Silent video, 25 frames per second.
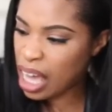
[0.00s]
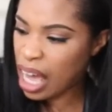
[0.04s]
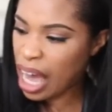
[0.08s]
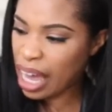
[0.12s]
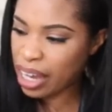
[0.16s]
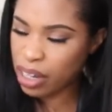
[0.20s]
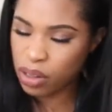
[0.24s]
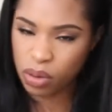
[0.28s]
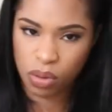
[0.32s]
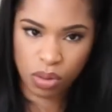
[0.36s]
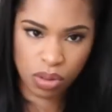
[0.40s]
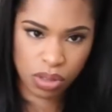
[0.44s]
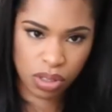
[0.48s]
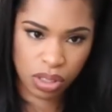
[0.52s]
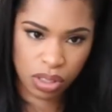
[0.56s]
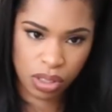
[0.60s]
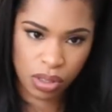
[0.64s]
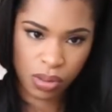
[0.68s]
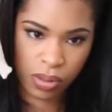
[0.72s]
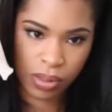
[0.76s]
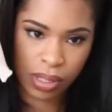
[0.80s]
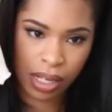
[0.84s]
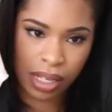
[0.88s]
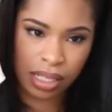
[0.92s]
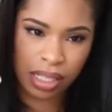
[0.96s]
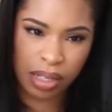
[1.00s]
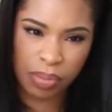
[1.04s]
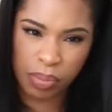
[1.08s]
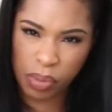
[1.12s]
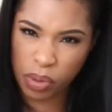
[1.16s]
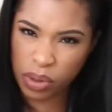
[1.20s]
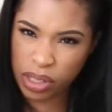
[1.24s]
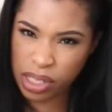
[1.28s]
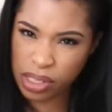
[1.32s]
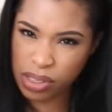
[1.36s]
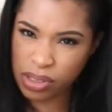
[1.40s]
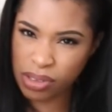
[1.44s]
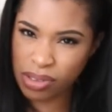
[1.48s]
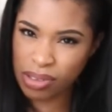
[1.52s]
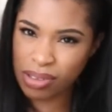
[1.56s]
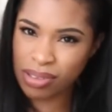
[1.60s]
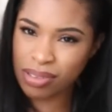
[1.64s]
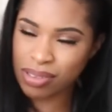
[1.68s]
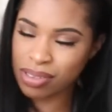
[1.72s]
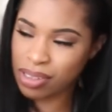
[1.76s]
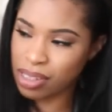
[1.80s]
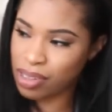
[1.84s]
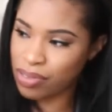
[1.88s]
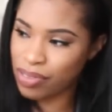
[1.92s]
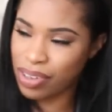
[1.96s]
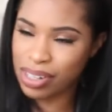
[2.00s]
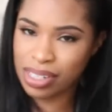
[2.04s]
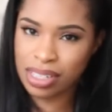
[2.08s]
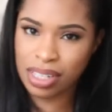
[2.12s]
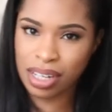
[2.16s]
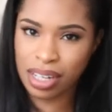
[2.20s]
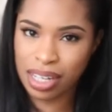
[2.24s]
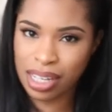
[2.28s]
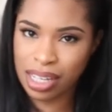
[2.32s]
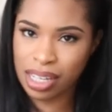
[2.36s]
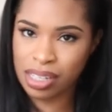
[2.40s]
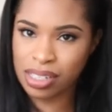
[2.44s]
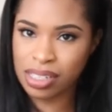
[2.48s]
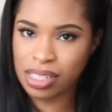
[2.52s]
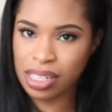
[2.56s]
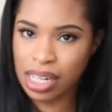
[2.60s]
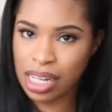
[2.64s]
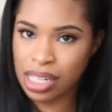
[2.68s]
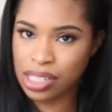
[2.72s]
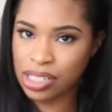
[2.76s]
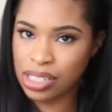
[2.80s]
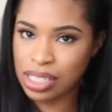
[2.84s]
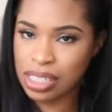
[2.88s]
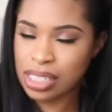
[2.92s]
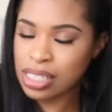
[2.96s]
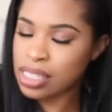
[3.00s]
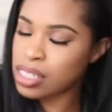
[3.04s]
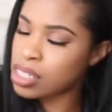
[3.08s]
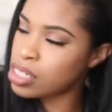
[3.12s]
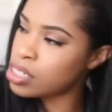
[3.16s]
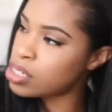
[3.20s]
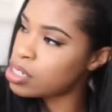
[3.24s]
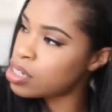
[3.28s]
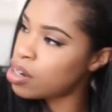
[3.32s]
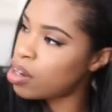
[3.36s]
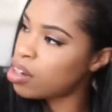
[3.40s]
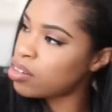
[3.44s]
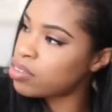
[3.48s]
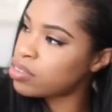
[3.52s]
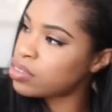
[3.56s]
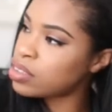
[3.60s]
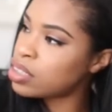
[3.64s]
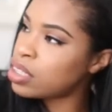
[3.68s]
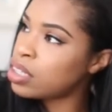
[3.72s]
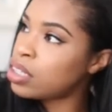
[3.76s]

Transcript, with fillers: I can also use it as a bodysuit if I tuck it into like jeans and stuff.